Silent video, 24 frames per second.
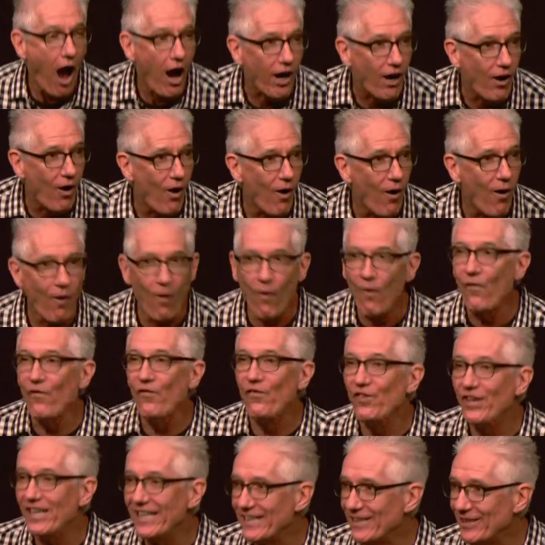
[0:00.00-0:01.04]
Go
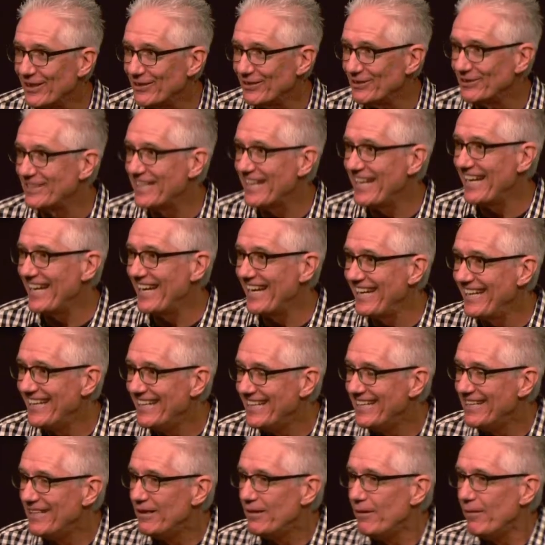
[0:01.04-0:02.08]
figure, okay?
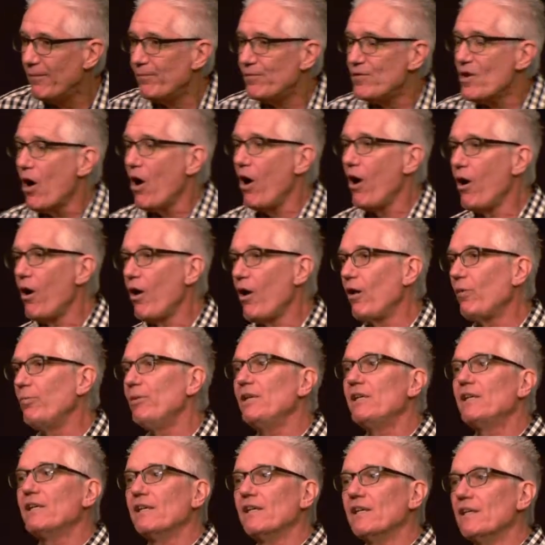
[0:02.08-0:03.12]
All
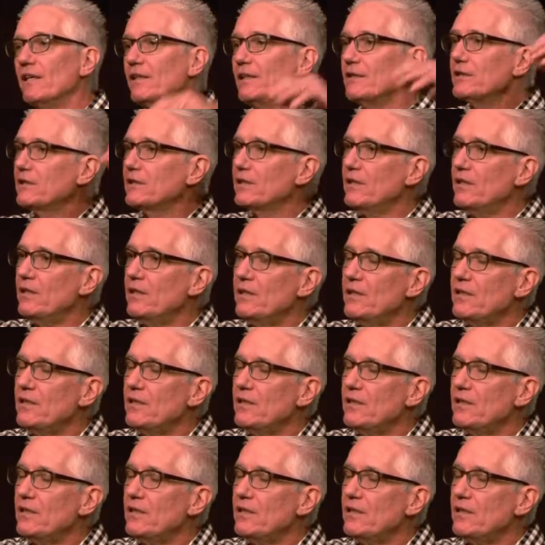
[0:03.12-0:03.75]
because